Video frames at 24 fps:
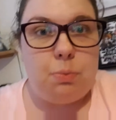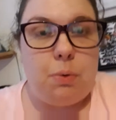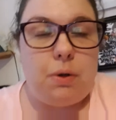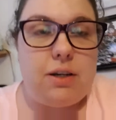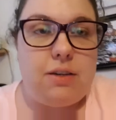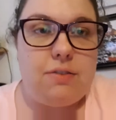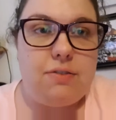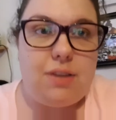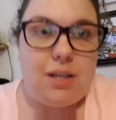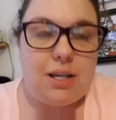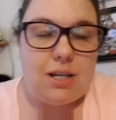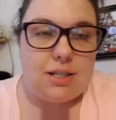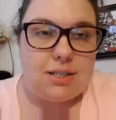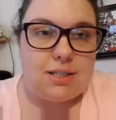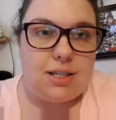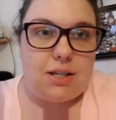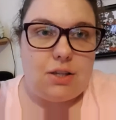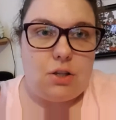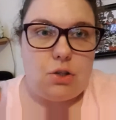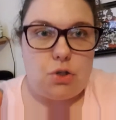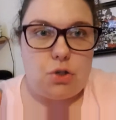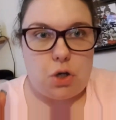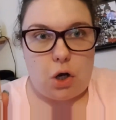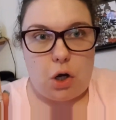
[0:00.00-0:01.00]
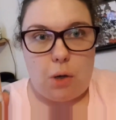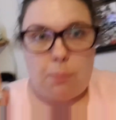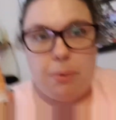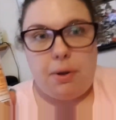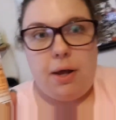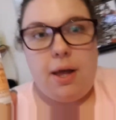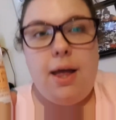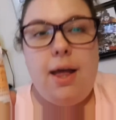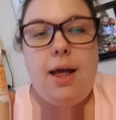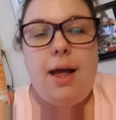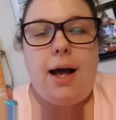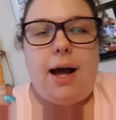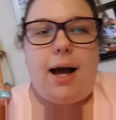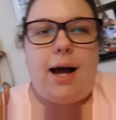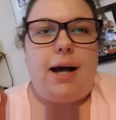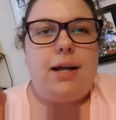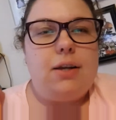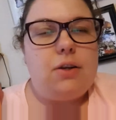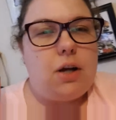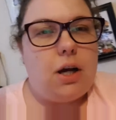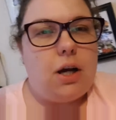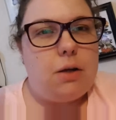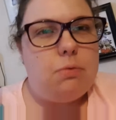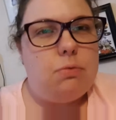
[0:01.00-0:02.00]
one of these in the shop,
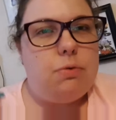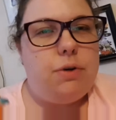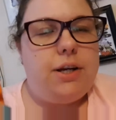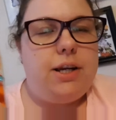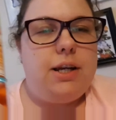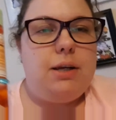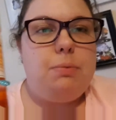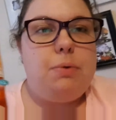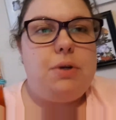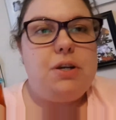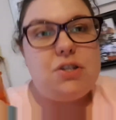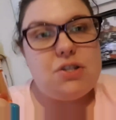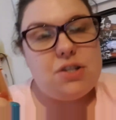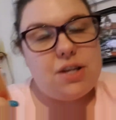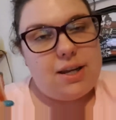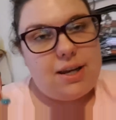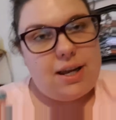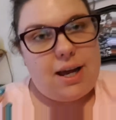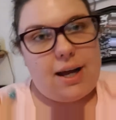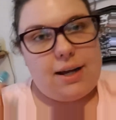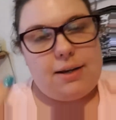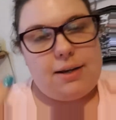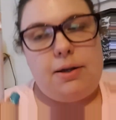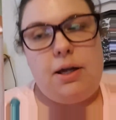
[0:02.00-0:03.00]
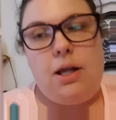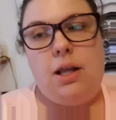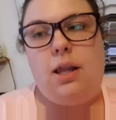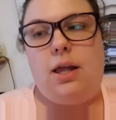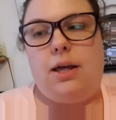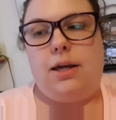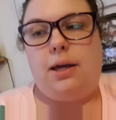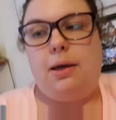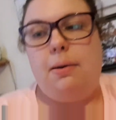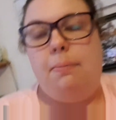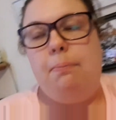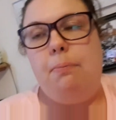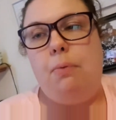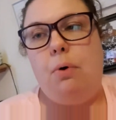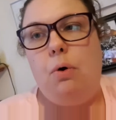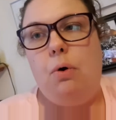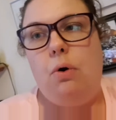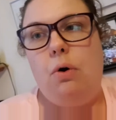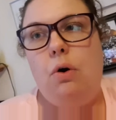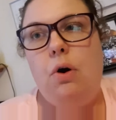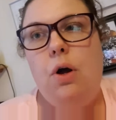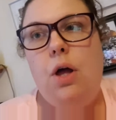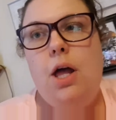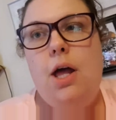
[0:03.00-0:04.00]
and I really wish they'd had like
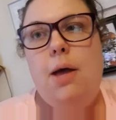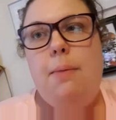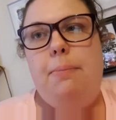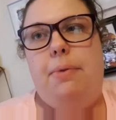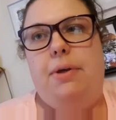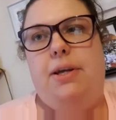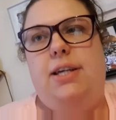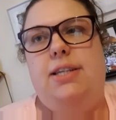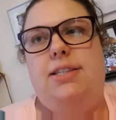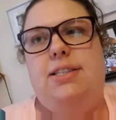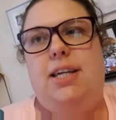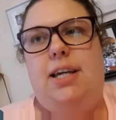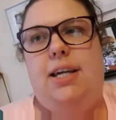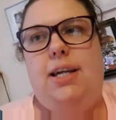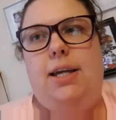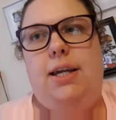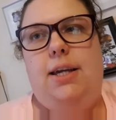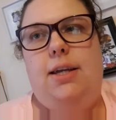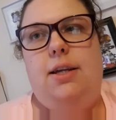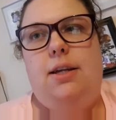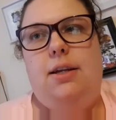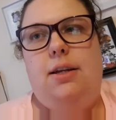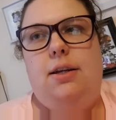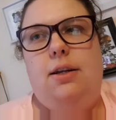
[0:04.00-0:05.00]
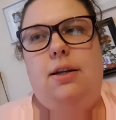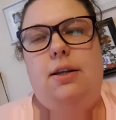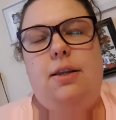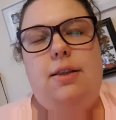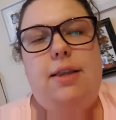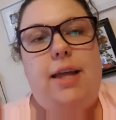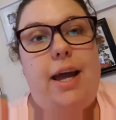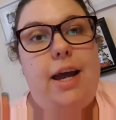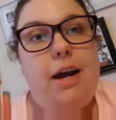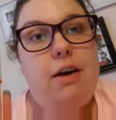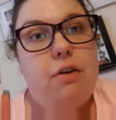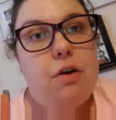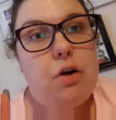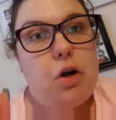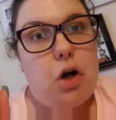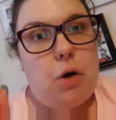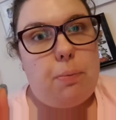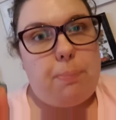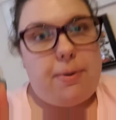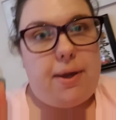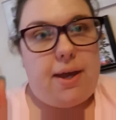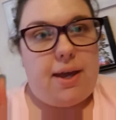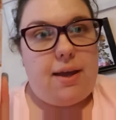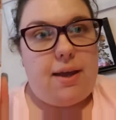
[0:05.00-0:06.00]
more, because they are a
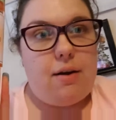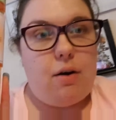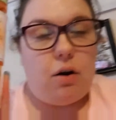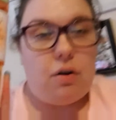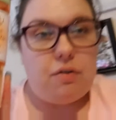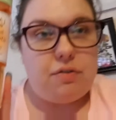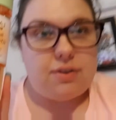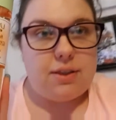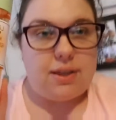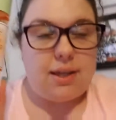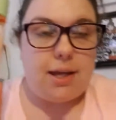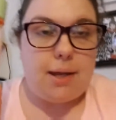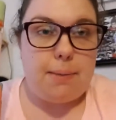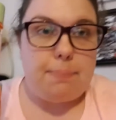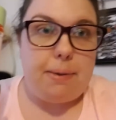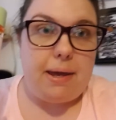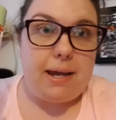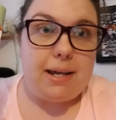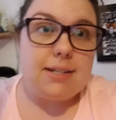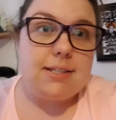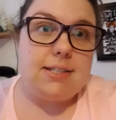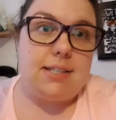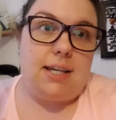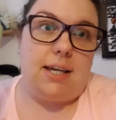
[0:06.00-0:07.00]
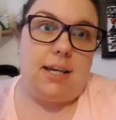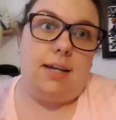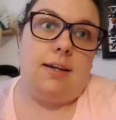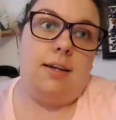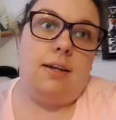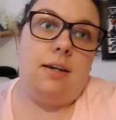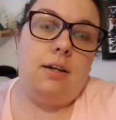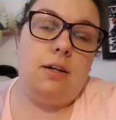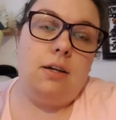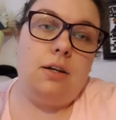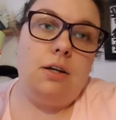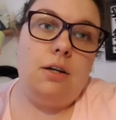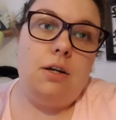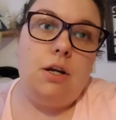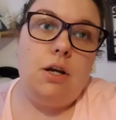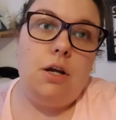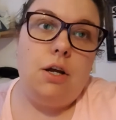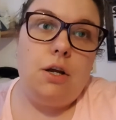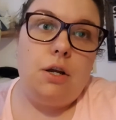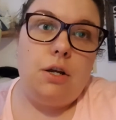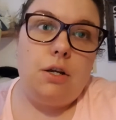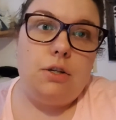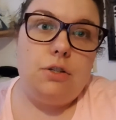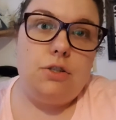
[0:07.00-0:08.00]
copy of the Pixie
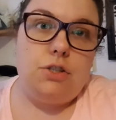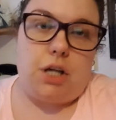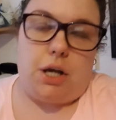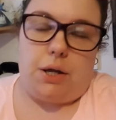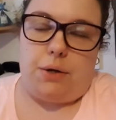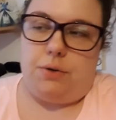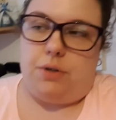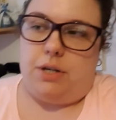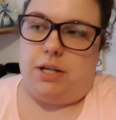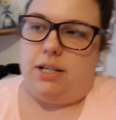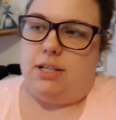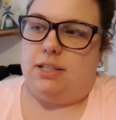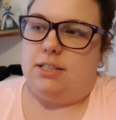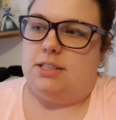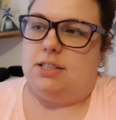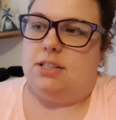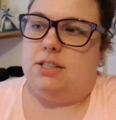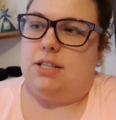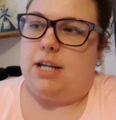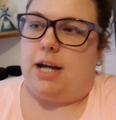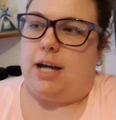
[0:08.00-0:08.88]
toners.